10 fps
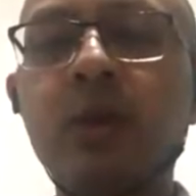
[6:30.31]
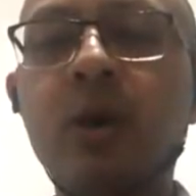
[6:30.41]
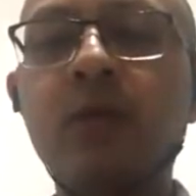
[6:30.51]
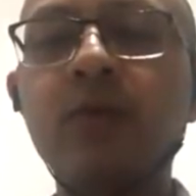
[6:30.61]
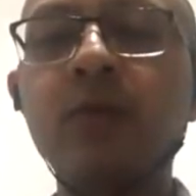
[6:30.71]

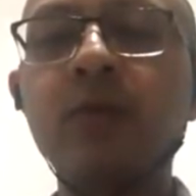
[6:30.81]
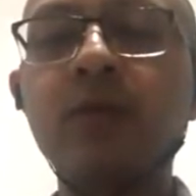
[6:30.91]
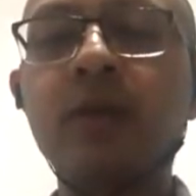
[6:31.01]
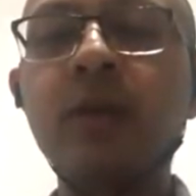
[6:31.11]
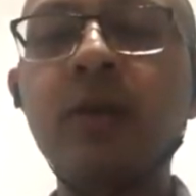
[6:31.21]
of
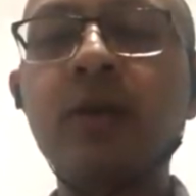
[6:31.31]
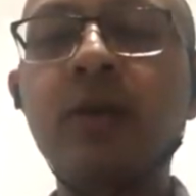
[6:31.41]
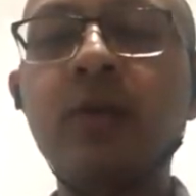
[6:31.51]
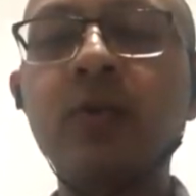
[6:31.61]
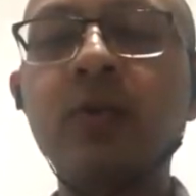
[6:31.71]
surrender
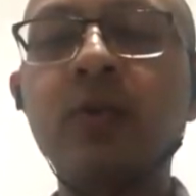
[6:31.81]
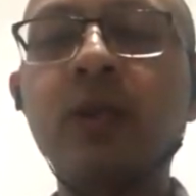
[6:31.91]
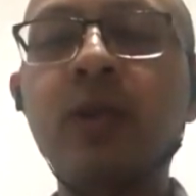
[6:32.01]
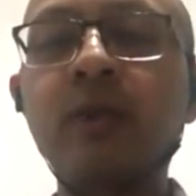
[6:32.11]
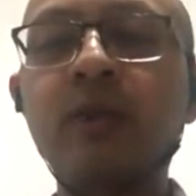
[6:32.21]
unto
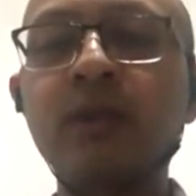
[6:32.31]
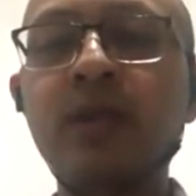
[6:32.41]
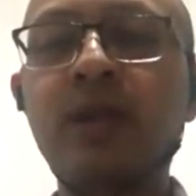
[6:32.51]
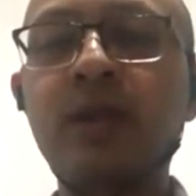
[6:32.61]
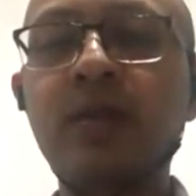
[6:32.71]
Supreme
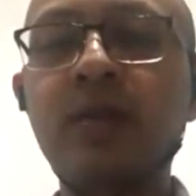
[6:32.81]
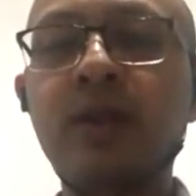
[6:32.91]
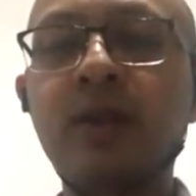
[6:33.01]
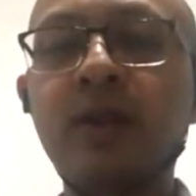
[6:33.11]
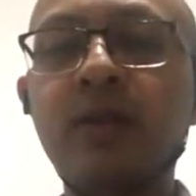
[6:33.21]
Personality of
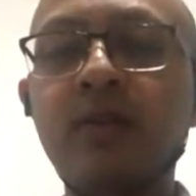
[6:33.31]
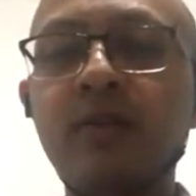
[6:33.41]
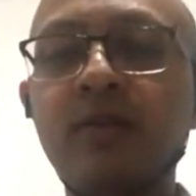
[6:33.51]
Godhead.